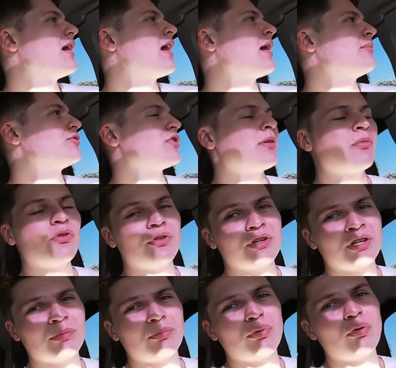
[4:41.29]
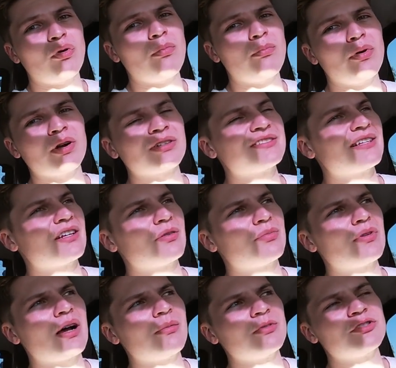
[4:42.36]
Um, so I'm only going to pull books that are
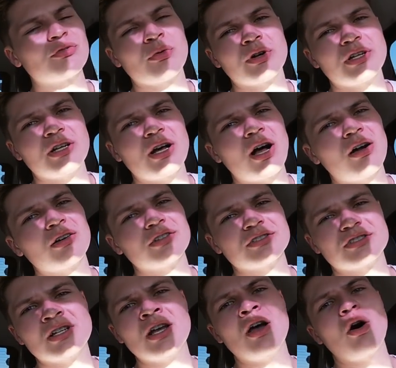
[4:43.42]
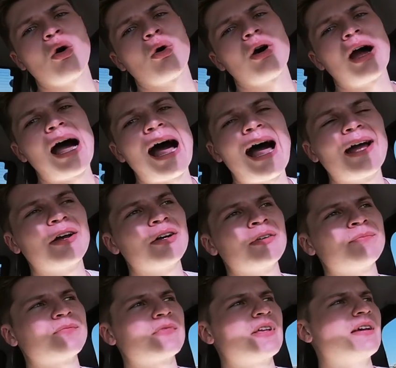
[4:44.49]
probably $20 or
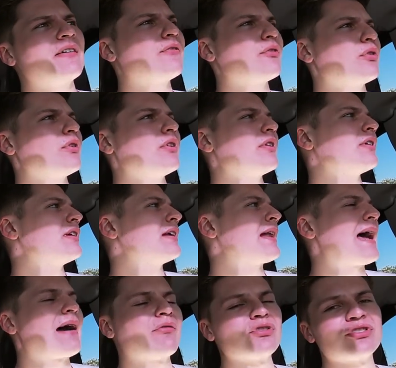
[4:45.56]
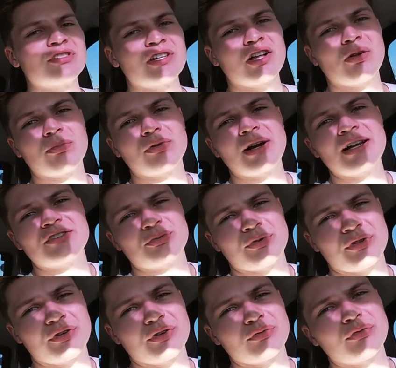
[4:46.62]
higher for an average sale price
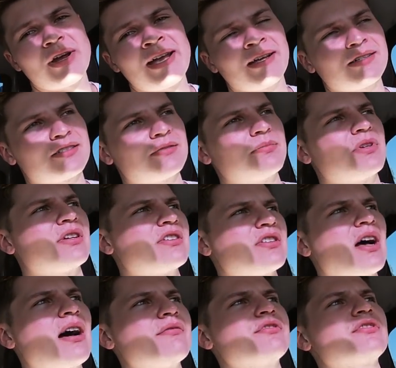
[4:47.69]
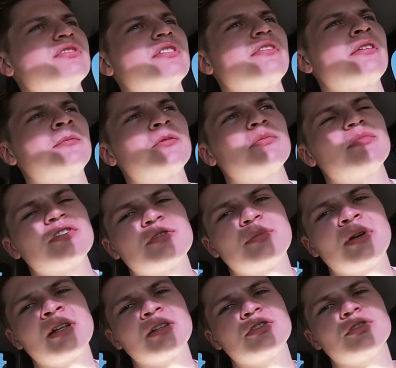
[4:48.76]
with good ranks because obviously if I'm going to be
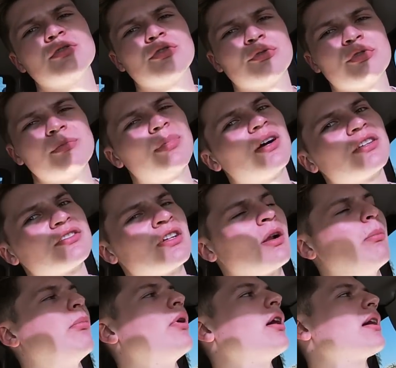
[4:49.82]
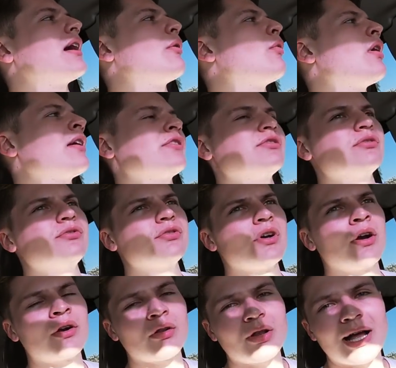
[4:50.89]
spending two three bucks on a buck I want it to
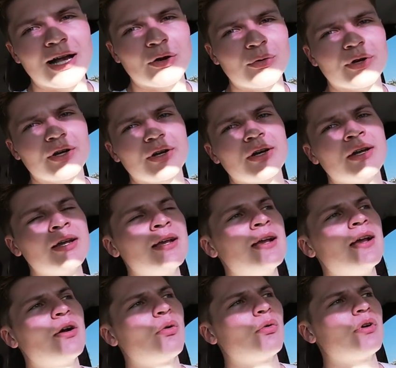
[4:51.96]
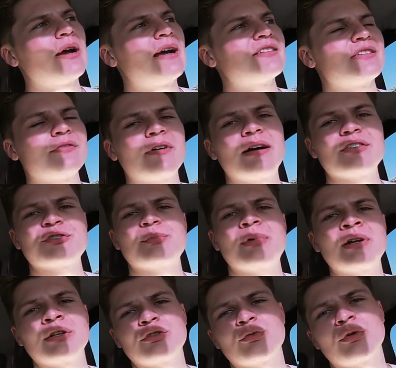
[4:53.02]
turn a lot quicker whereas if I was
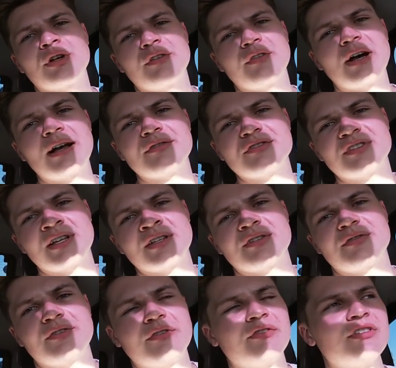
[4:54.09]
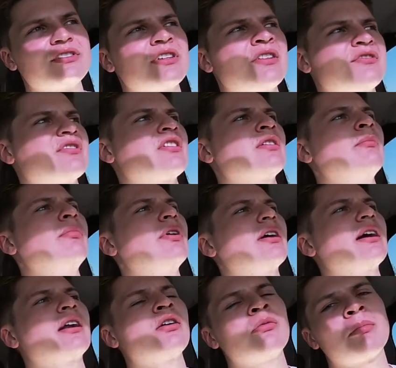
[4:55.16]
spending 25 cents 50 cents on a
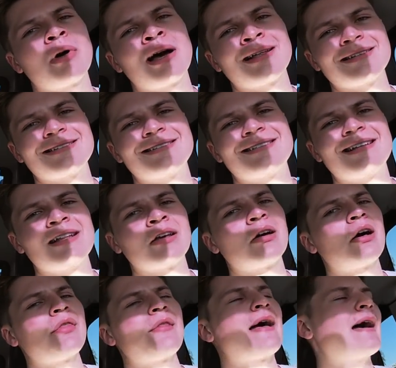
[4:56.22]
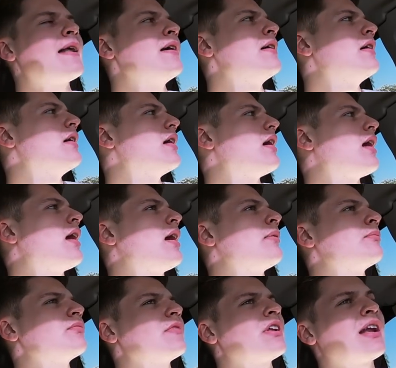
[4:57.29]
buck I don't mind sitting on that
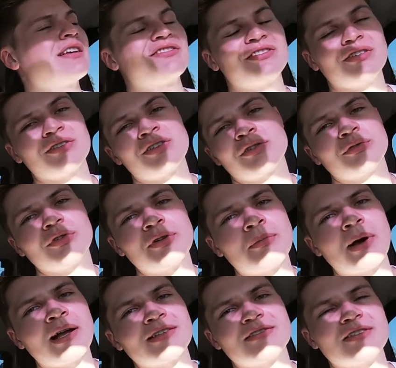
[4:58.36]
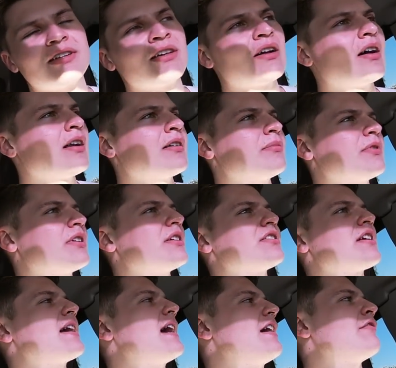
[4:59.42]
um, and I still don't really mind sitting on it
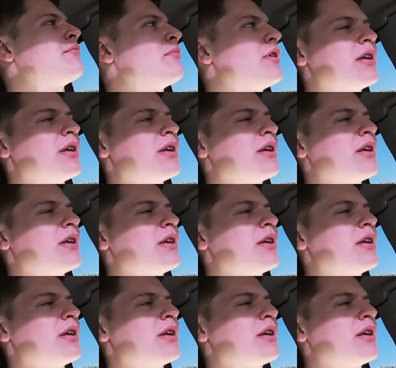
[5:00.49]
because I have